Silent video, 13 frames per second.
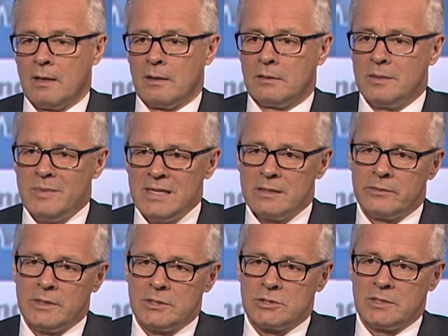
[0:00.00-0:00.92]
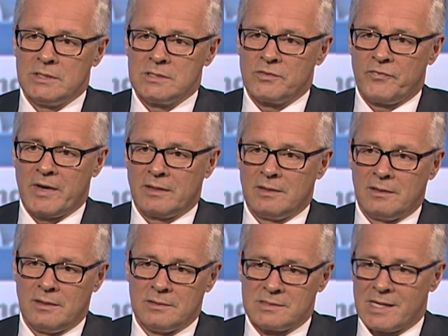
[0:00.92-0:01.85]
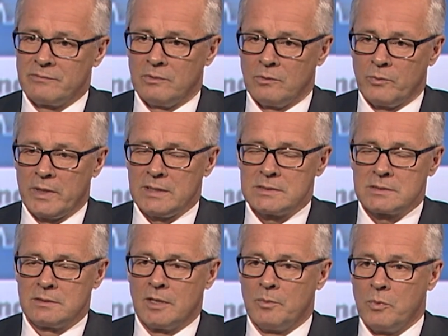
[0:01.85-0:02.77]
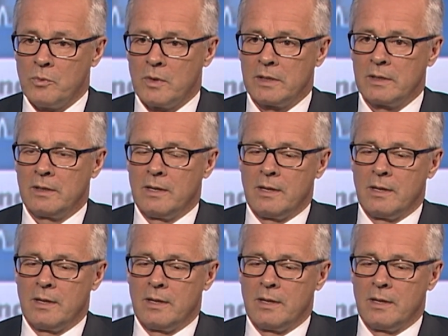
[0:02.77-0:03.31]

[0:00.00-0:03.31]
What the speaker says: The MENA region is affected in several ways. Number one,